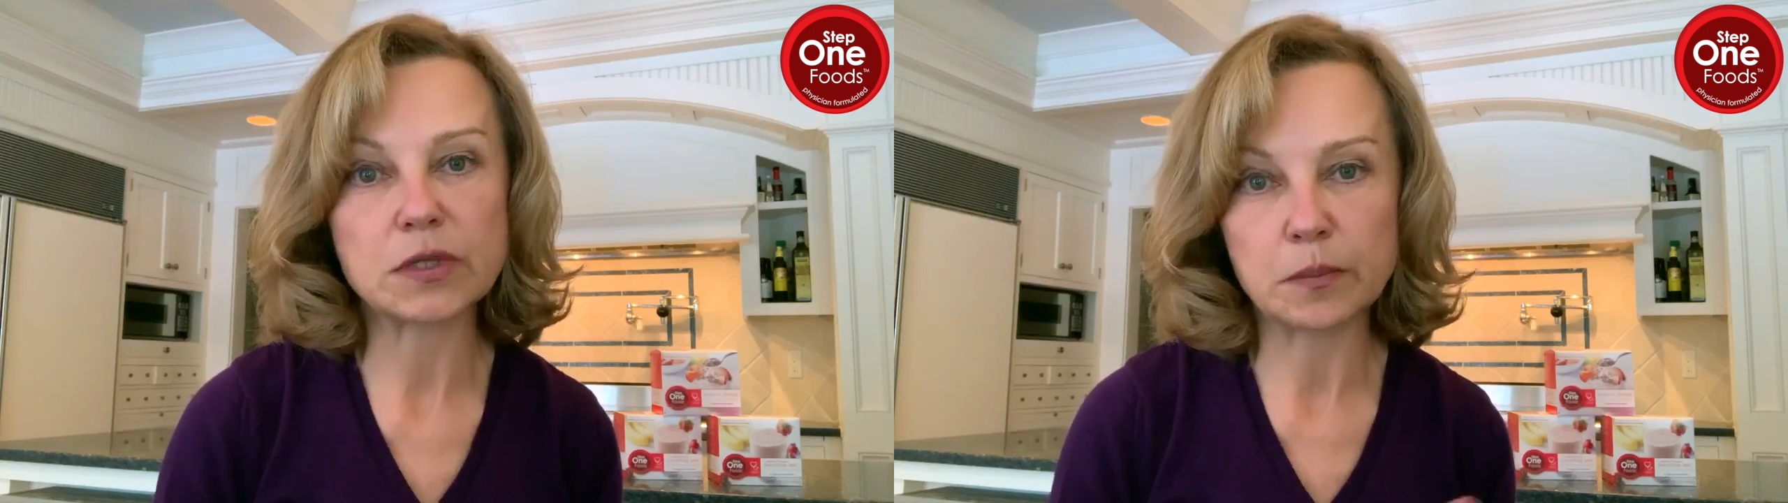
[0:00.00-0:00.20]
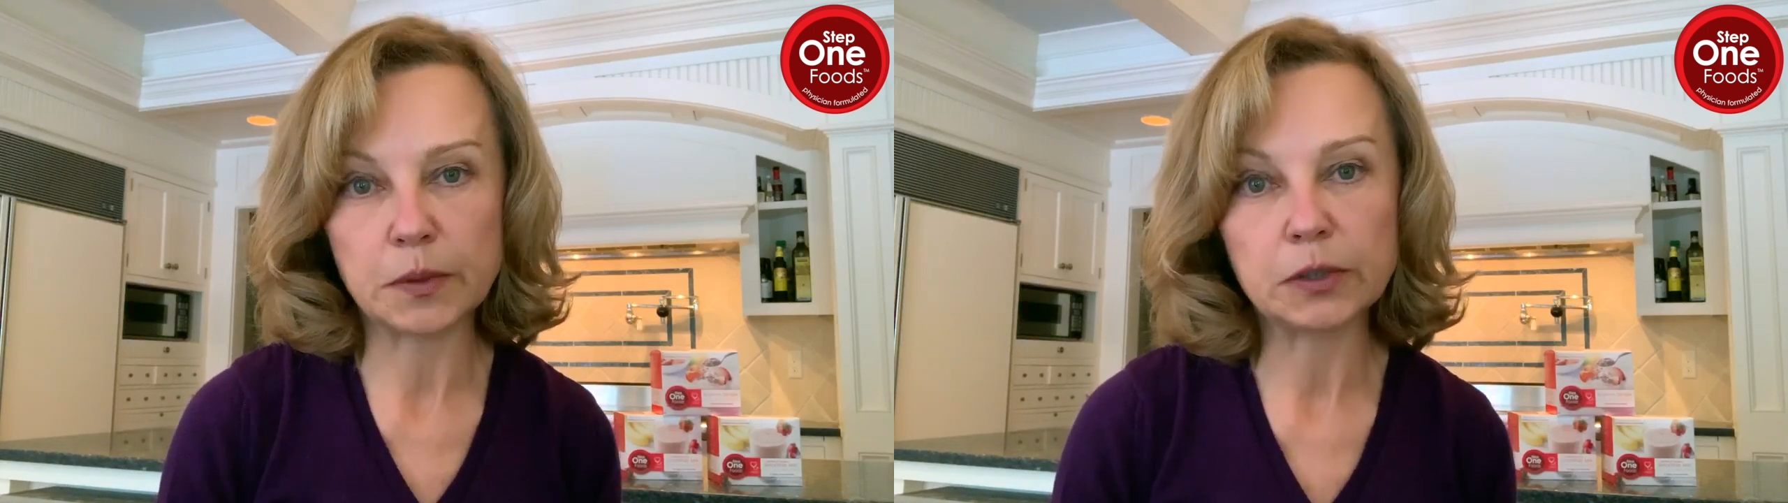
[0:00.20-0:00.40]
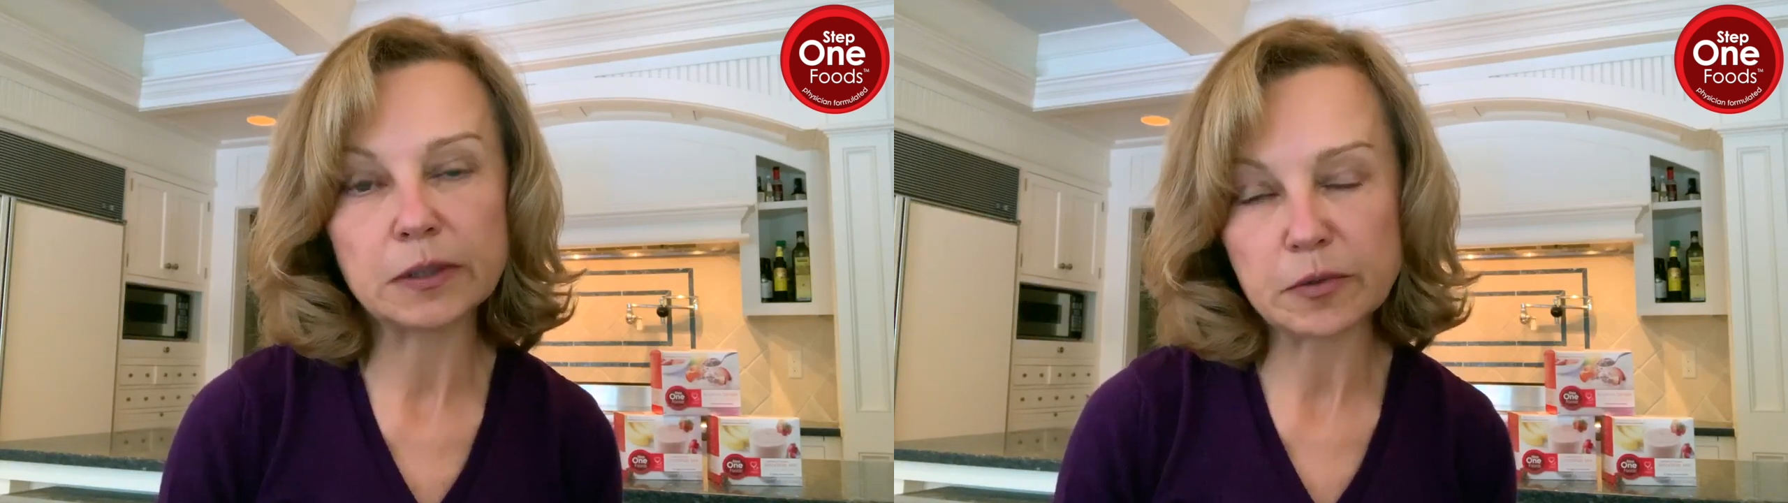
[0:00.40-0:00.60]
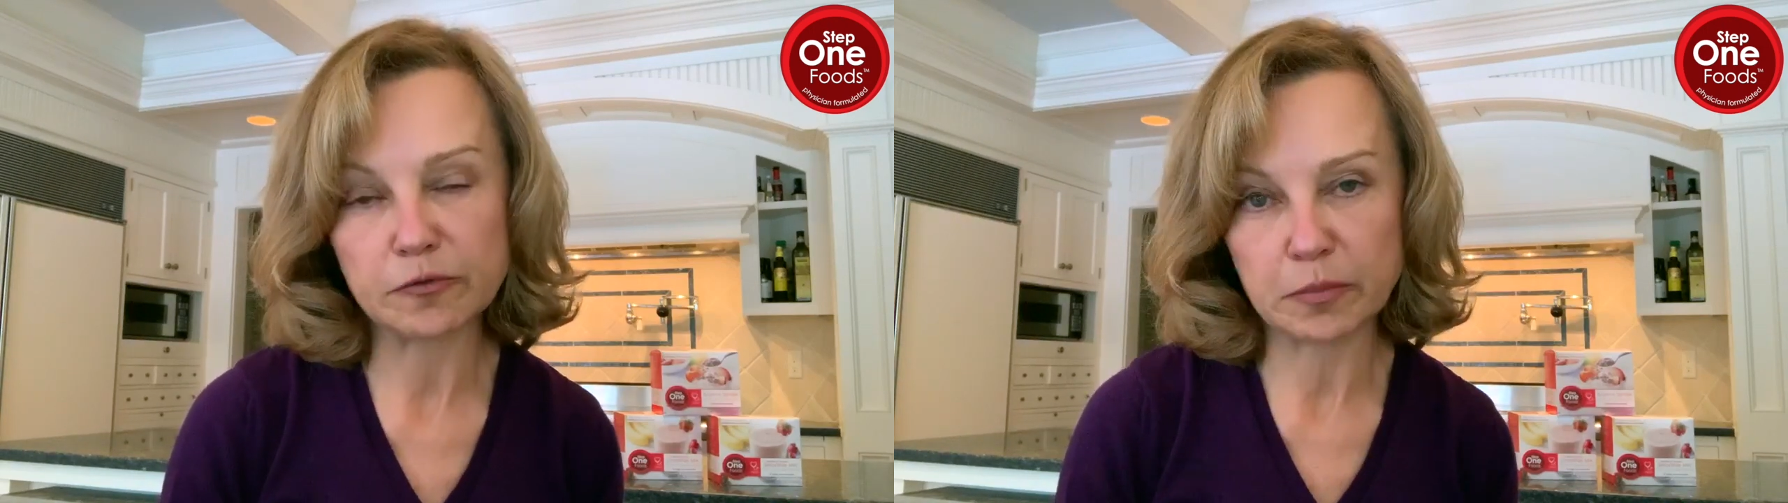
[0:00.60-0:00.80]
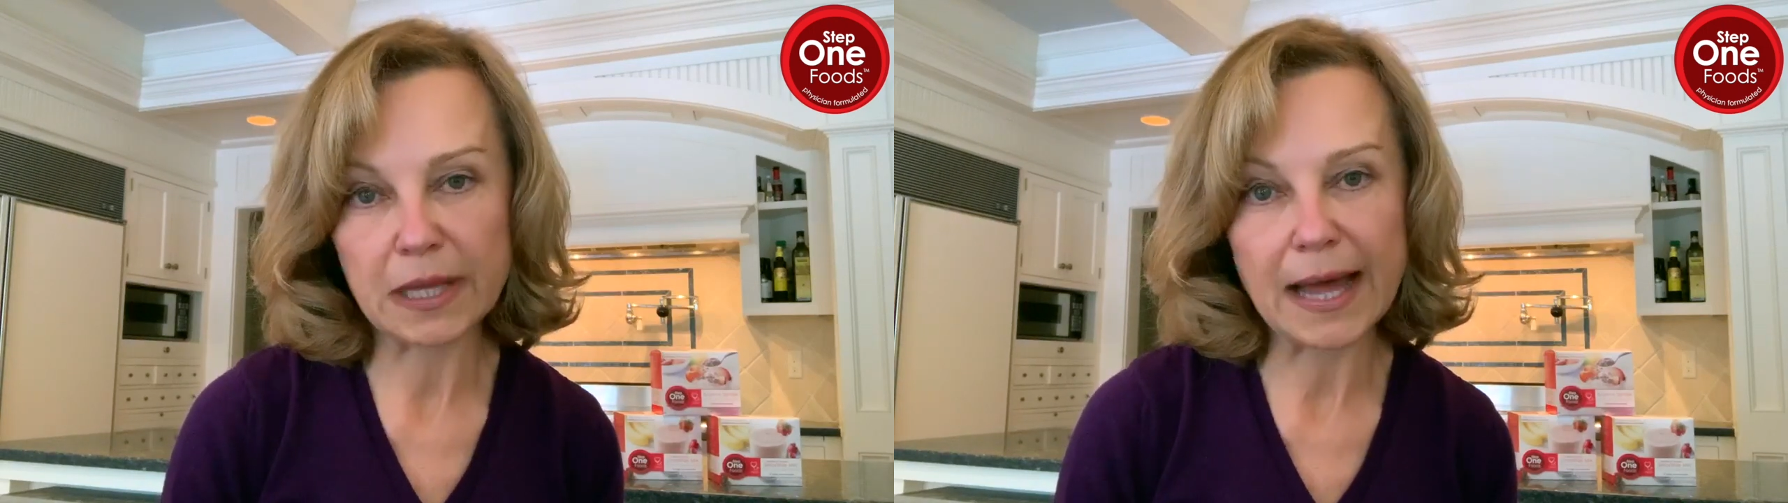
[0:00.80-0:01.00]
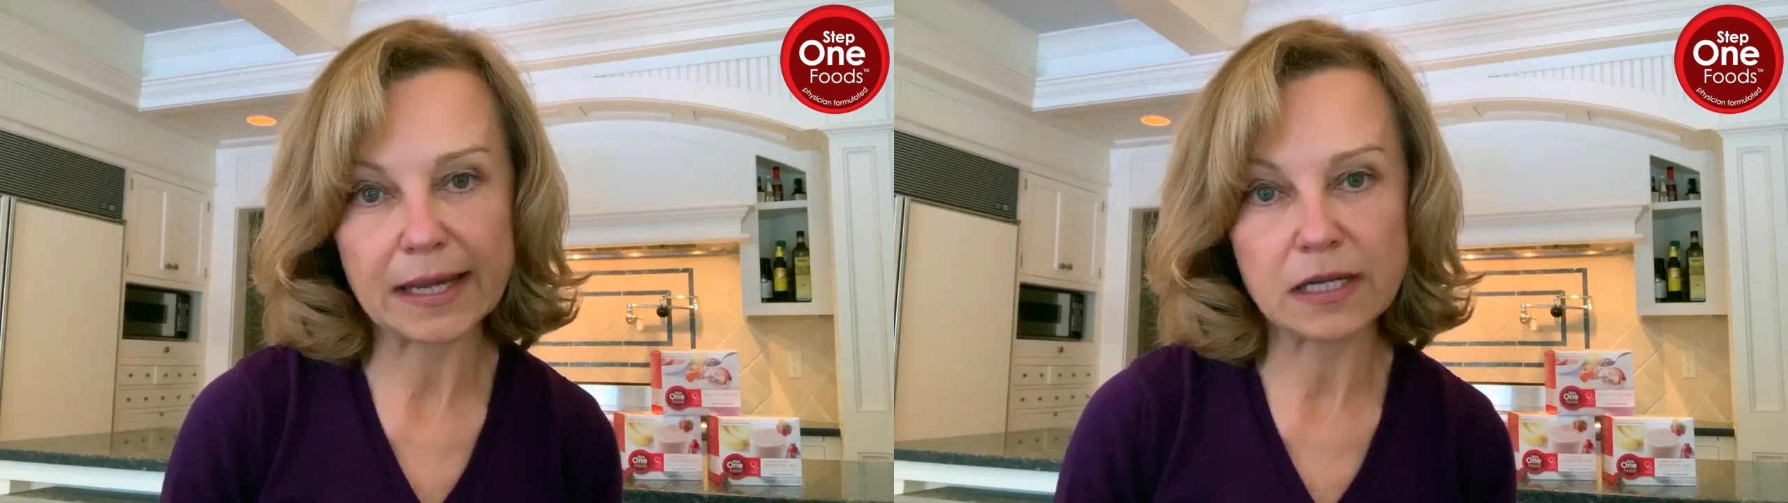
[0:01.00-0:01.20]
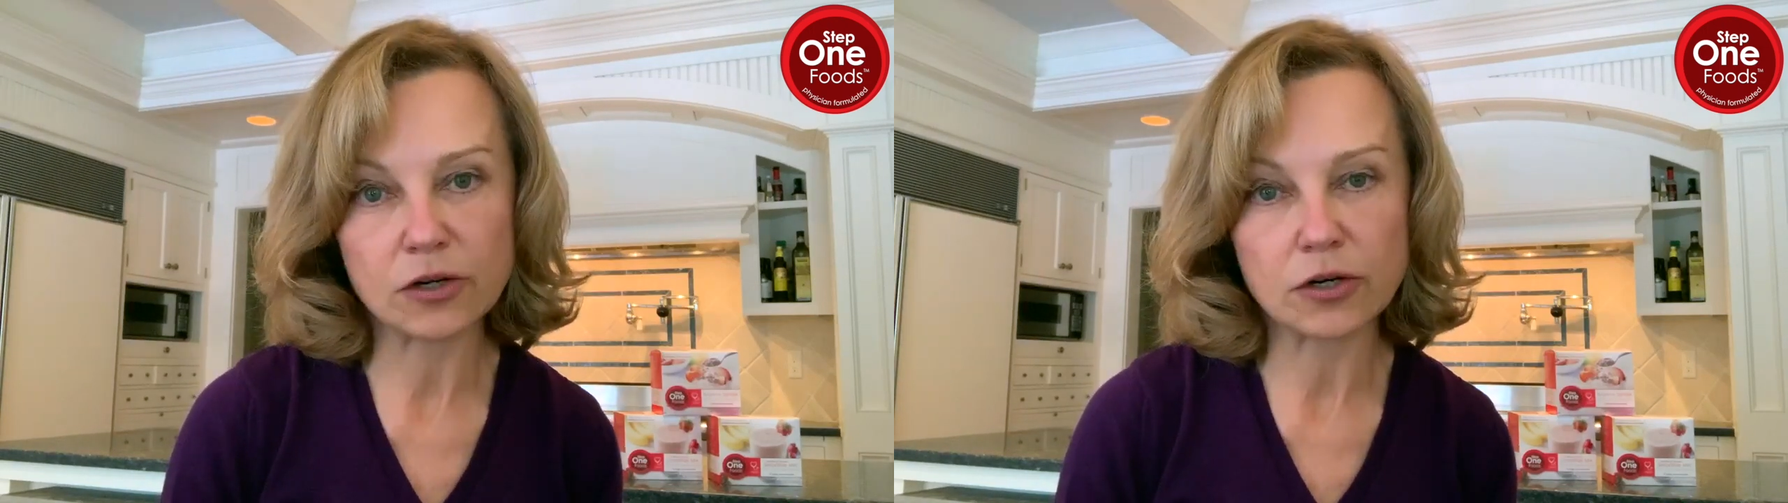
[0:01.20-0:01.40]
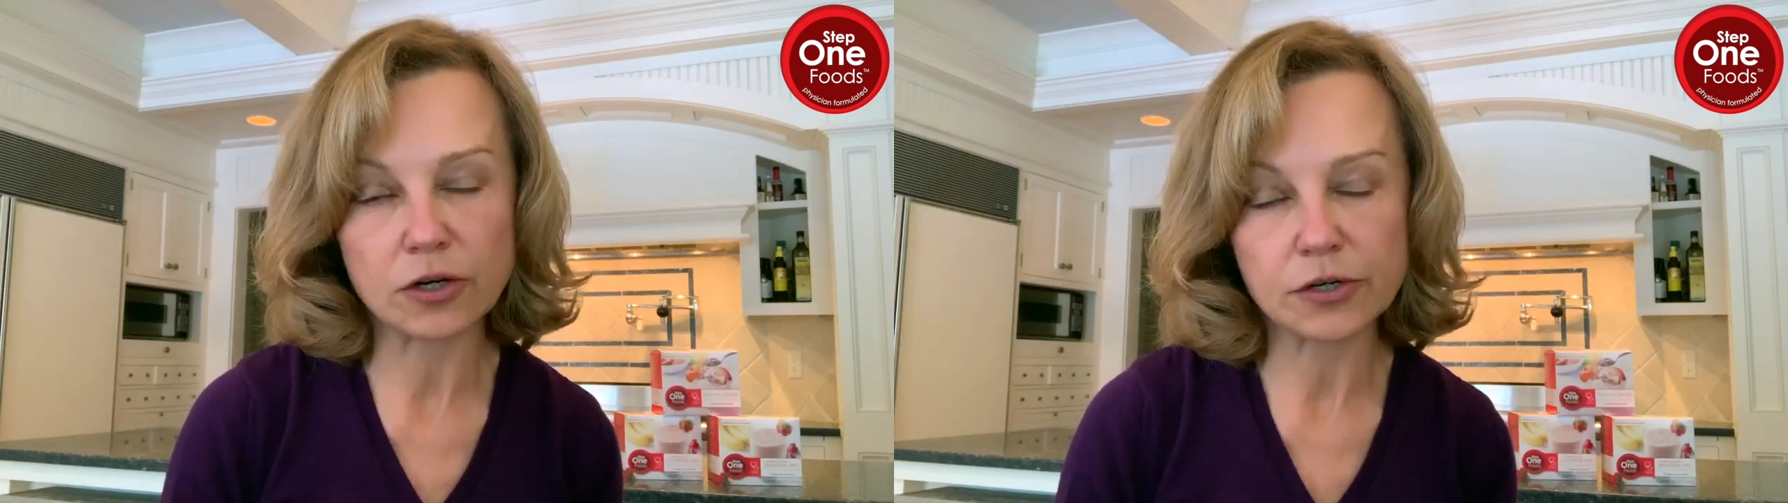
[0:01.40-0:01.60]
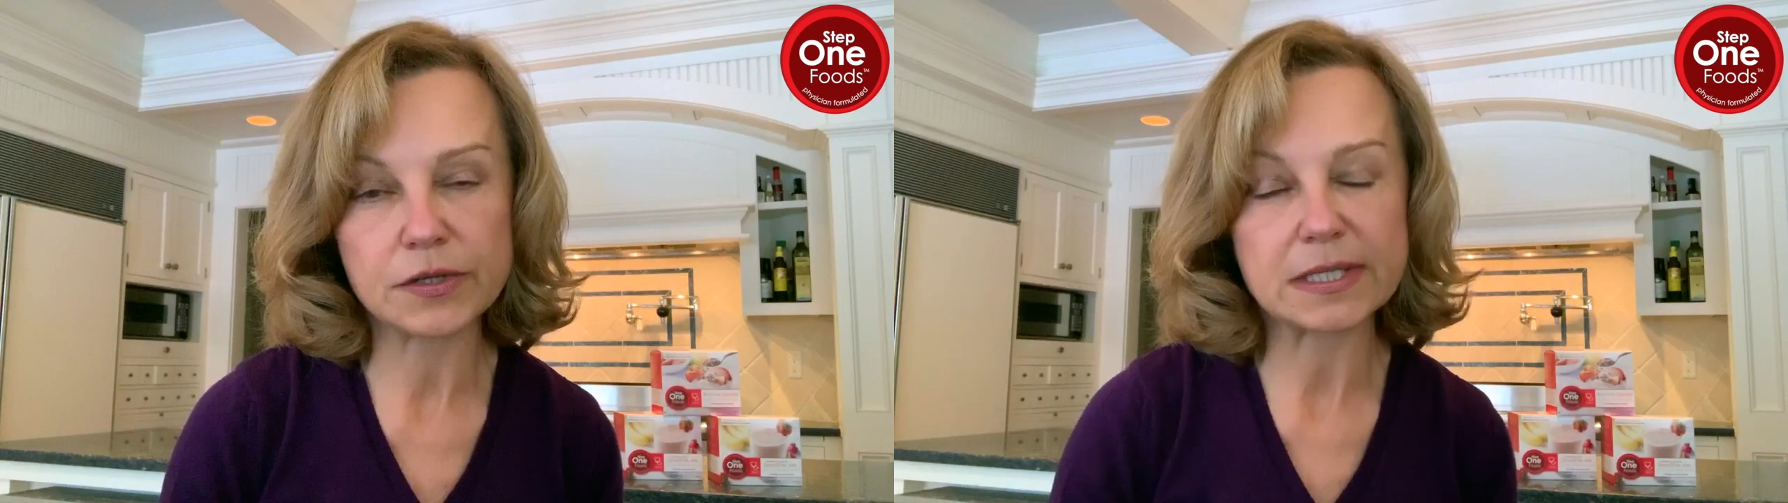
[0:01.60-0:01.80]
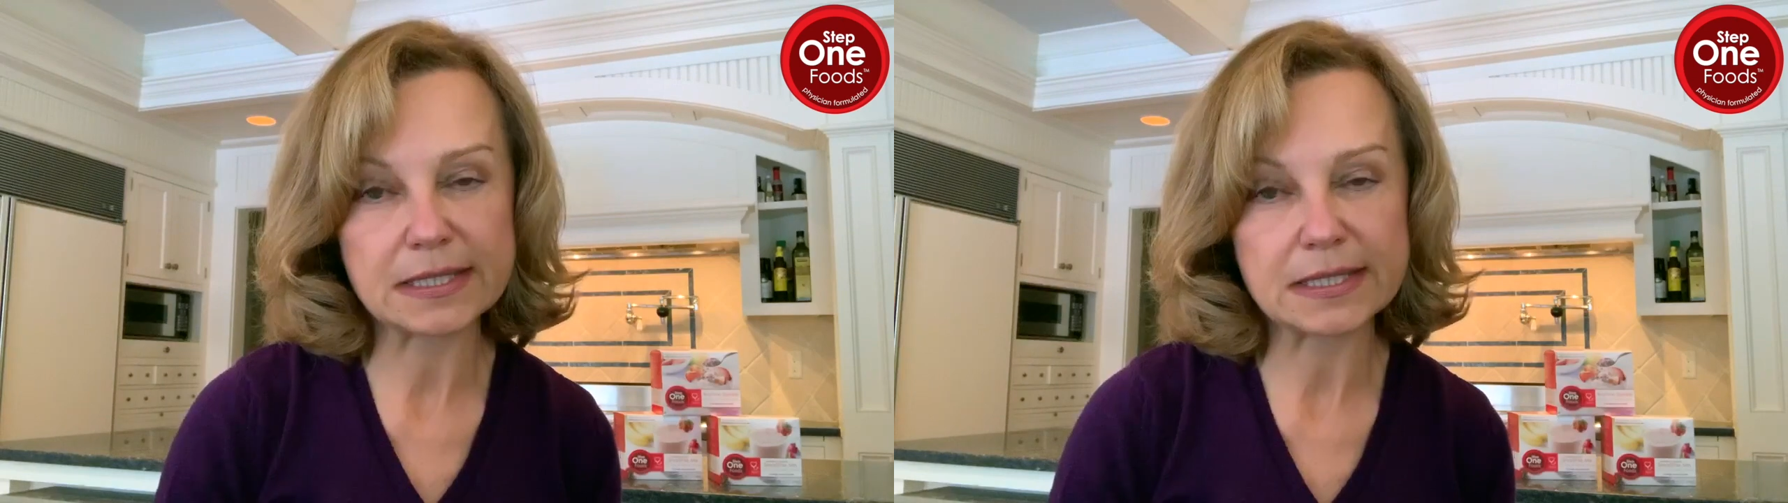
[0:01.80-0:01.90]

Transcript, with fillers: the buildup of plaque in our arteries.